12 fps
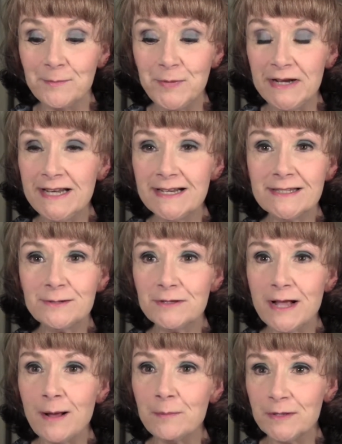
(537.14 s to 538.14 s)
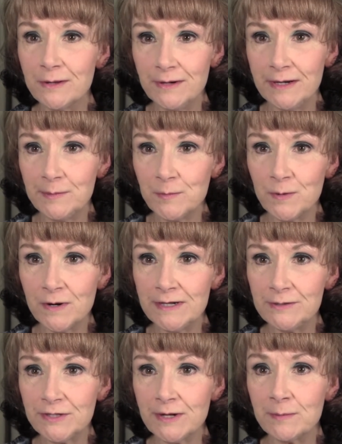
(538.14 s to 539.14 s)
But he doesn't really upload anymore. He
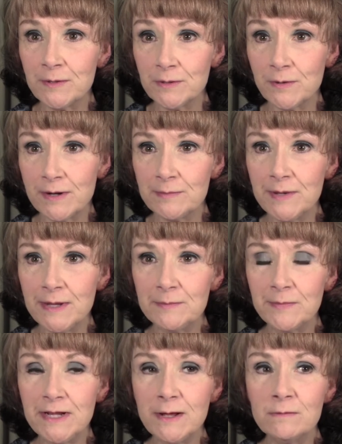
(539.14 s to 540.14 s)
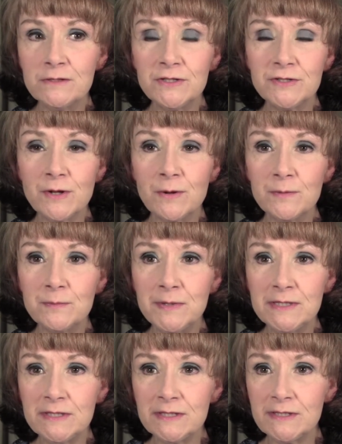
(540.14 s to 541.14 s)
used to upload quite a bit. But he owns his own
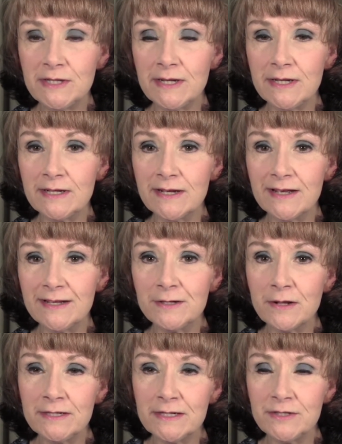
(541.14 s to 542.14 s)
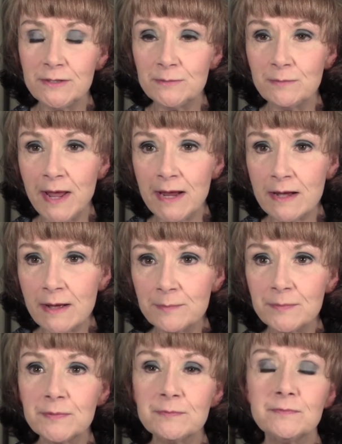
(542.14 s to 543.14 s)
business. Not only does he do
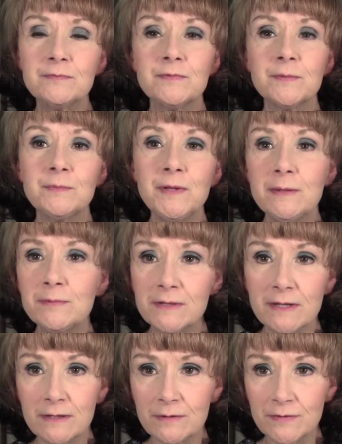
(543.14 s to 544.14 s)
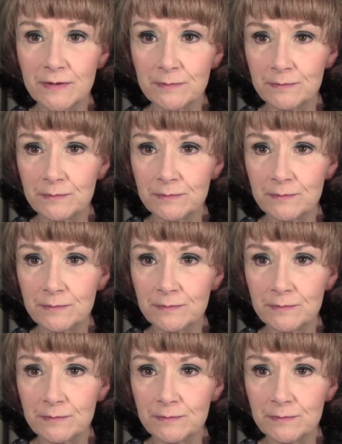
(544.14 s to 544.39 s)
makeup for people all over the